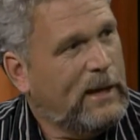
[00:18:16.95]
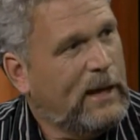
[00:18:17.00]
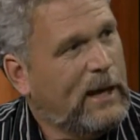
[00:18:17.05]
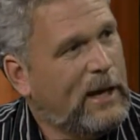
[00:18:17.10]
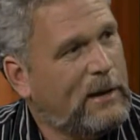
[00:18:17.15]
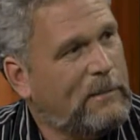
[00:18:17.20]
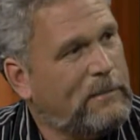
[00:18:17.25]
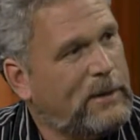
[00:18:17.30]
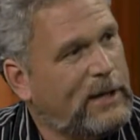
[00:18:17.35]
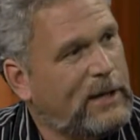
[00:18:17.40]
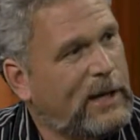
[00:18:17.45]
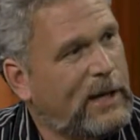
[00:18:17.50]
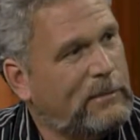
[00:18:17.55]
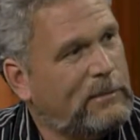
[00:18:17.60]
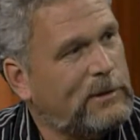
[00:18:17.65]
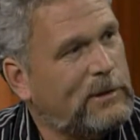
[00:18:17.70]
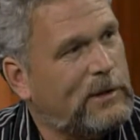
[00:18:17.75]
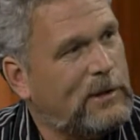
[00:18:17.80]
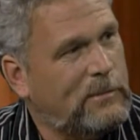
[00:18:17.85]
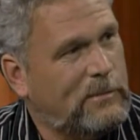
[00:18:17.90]
and being able
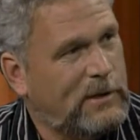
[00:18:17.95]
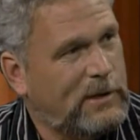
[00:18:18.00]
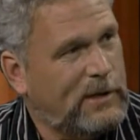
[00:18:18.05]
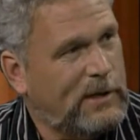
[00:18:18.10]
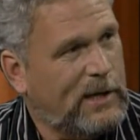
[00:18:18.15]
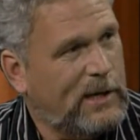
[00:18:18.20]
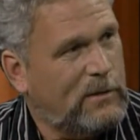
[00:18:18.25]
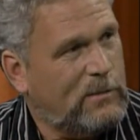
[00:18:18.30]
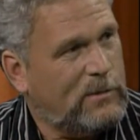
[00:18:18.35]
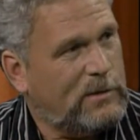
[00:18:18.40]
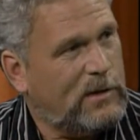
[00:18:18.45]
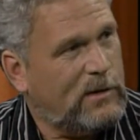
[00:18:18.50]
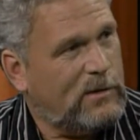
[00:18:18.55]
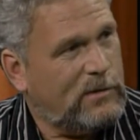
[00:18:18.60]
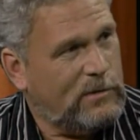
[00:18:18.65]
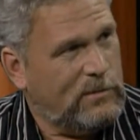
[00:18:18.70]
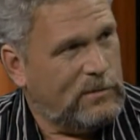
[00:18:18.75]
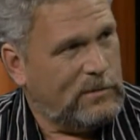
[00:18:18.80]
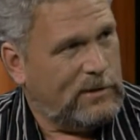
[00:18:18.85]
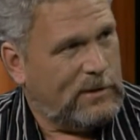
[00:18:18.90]
to communicate with the
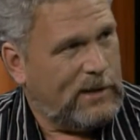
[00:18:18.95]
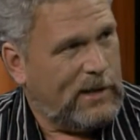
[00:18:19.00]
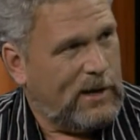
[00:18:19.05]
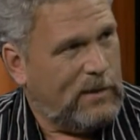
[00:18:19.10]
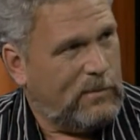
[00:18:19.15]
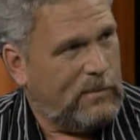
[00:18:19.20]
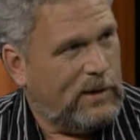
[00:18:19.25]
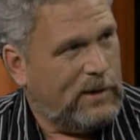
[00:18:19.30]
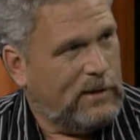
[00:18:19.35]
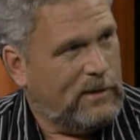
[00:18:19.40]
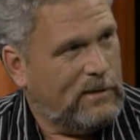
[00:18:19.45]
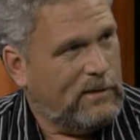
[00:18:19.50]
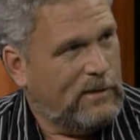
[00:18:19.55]
student that way.